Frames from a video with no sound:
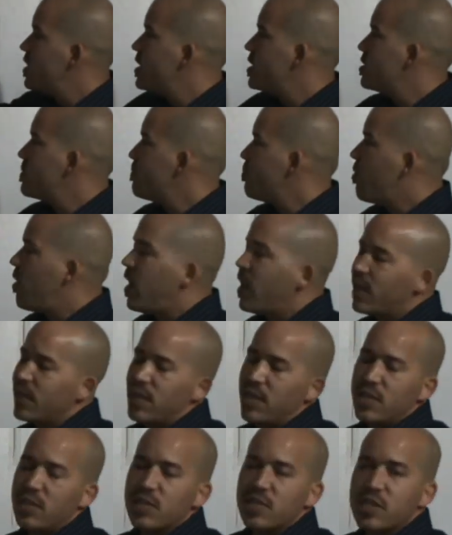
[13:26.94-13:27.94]
this
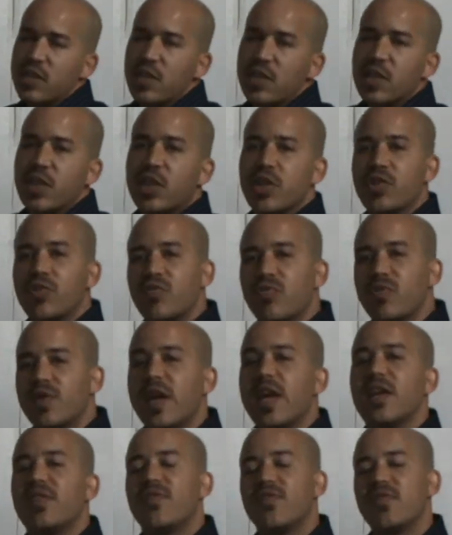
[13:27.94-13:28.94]
product can
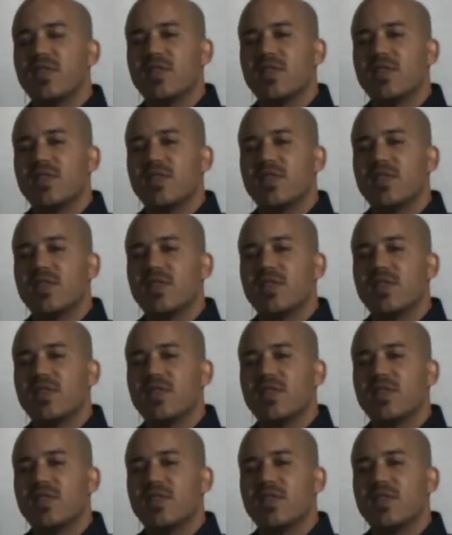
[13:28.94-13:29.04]
create for